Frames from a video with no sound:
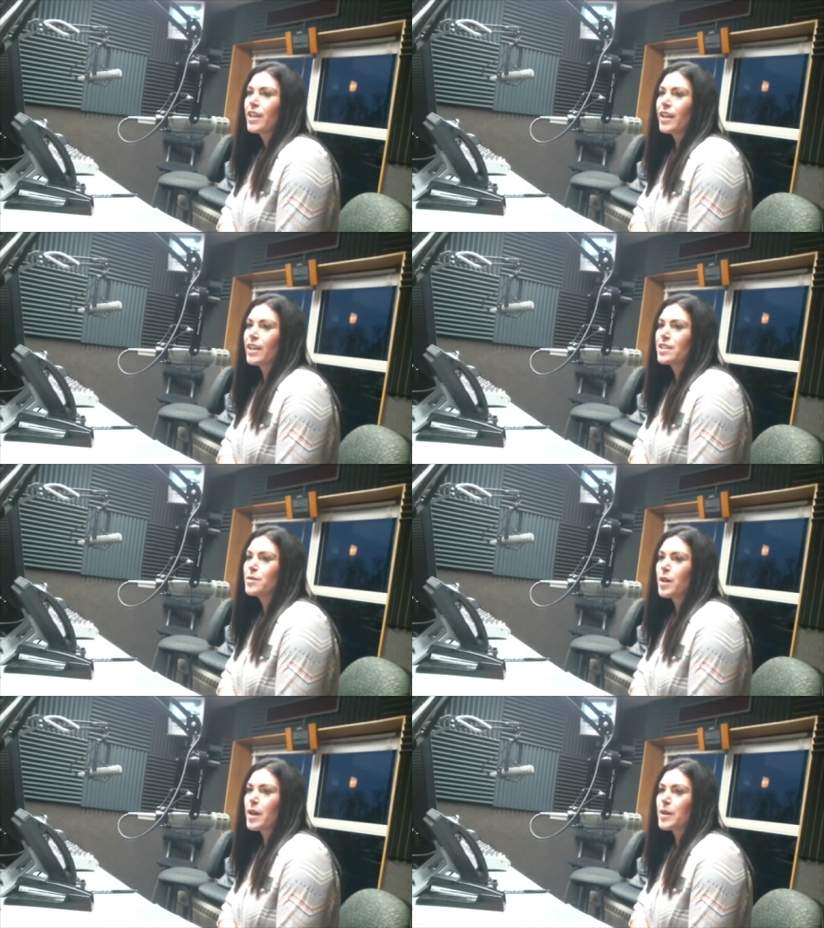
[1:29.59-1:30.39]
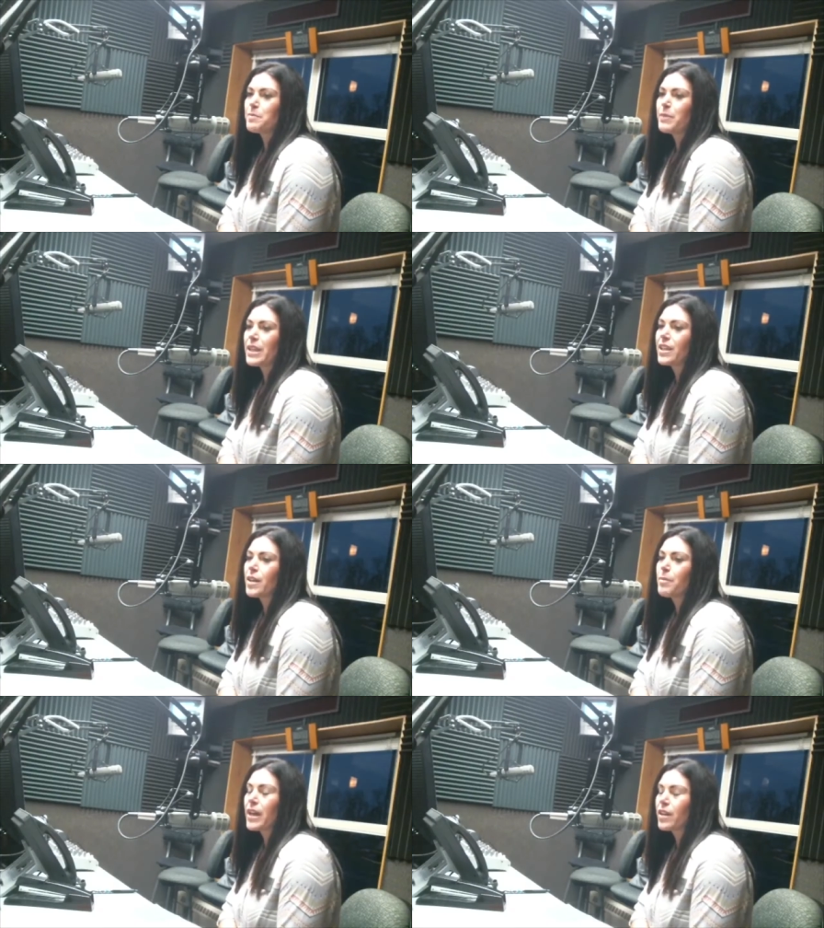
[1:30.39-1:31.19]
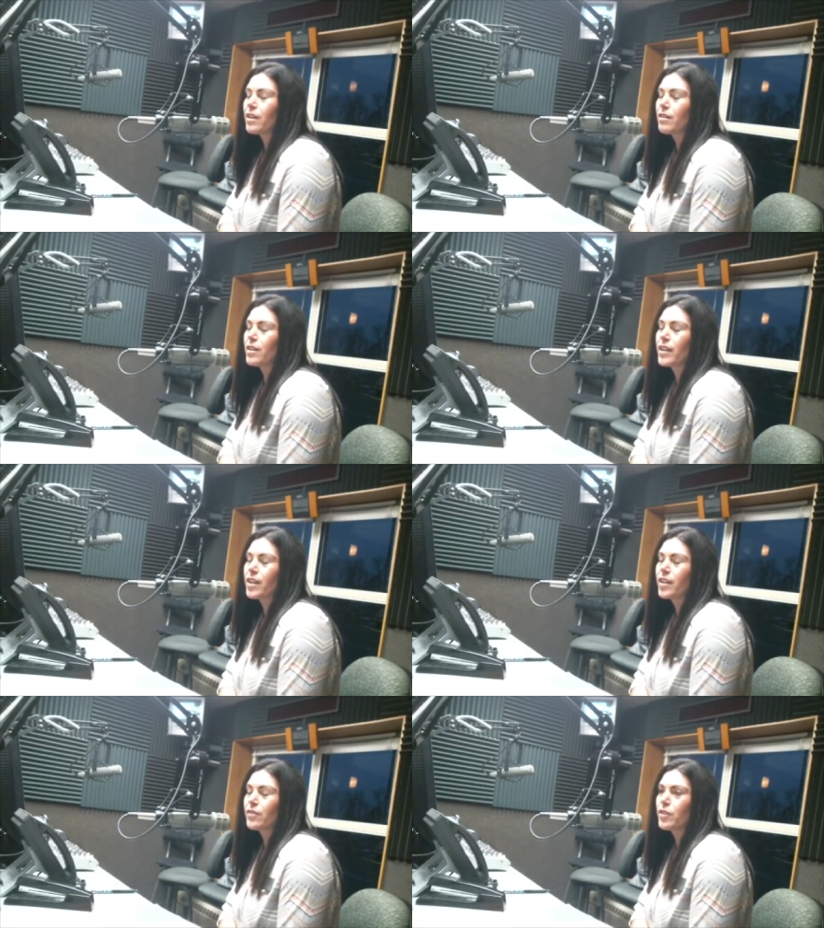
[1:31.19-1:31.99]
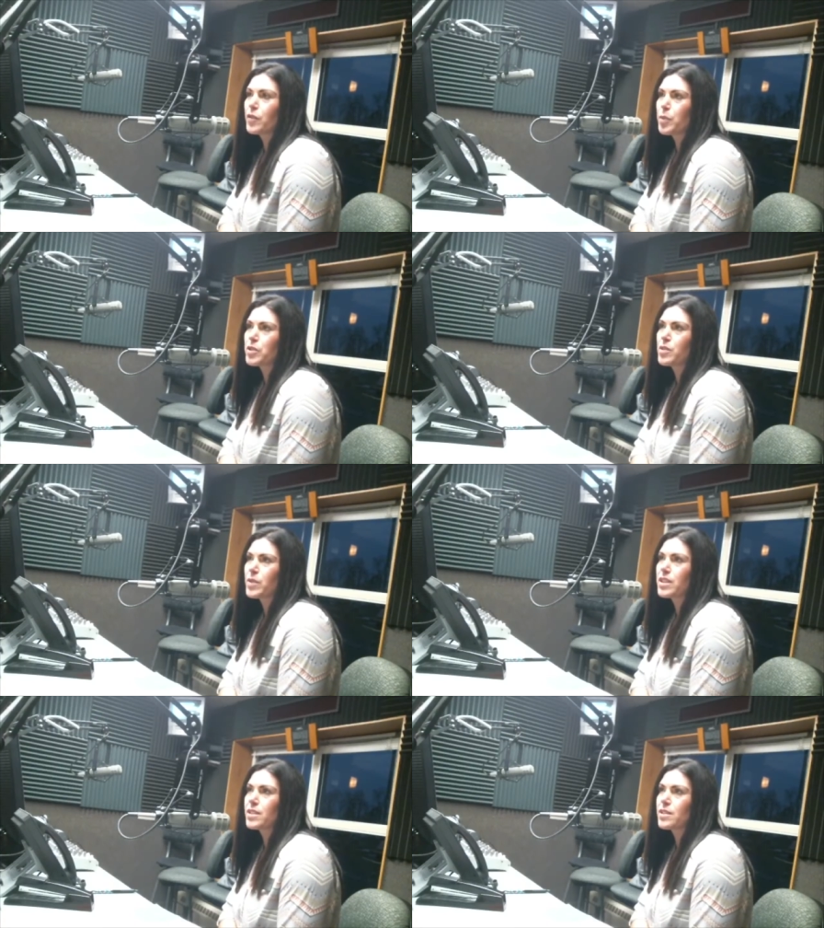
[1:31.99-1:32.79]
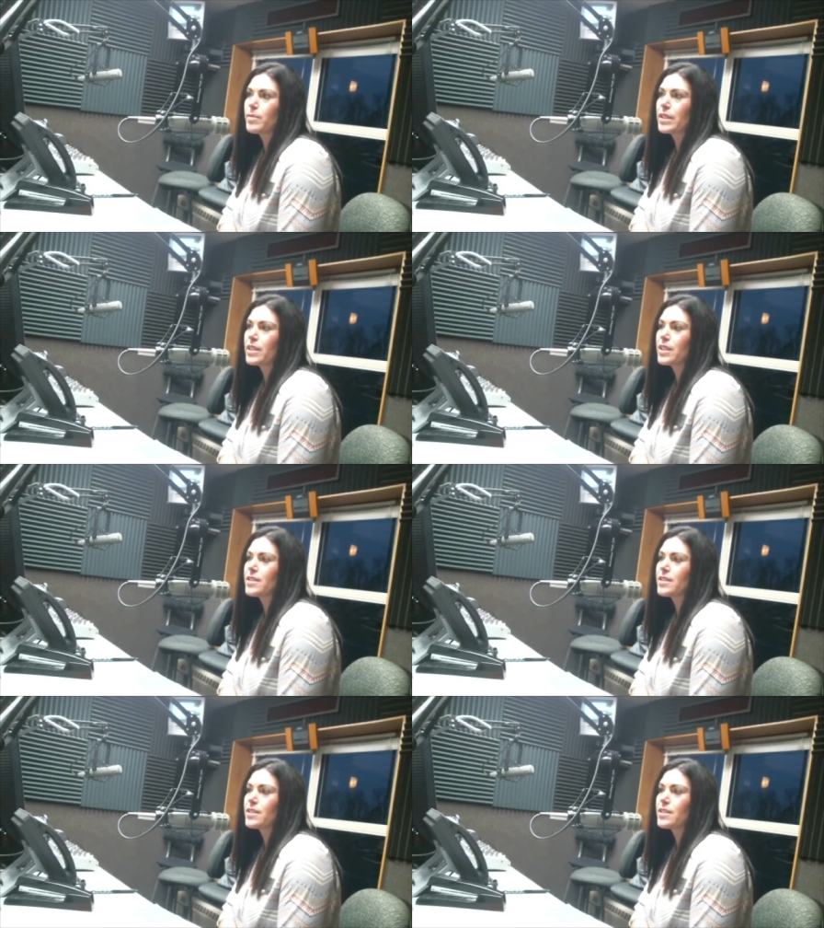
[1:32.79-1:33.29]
And um, being a parent or a caregiver of a person with a disability,